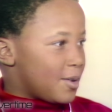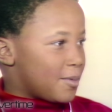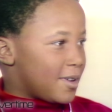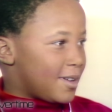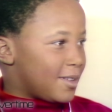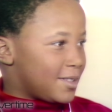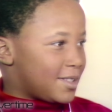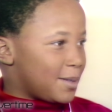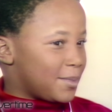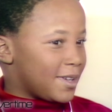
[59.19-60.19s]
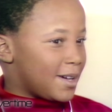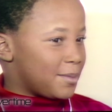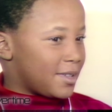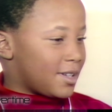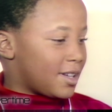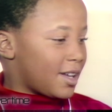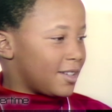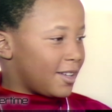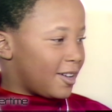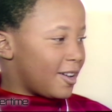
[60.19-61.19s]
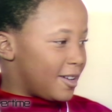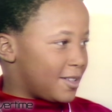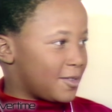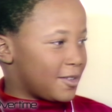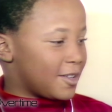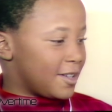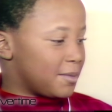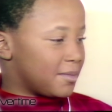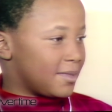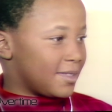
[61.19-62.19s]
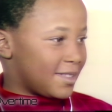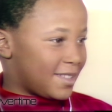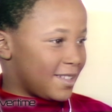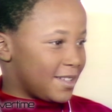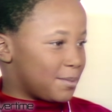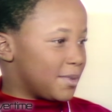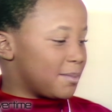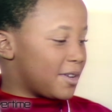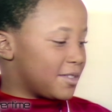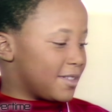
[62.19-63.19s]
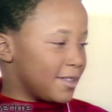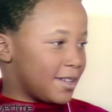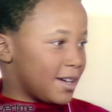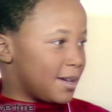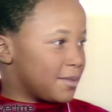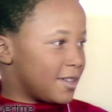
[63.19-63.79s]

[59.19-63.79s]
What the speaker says: Well, sometimes there are difficulties, but most of the times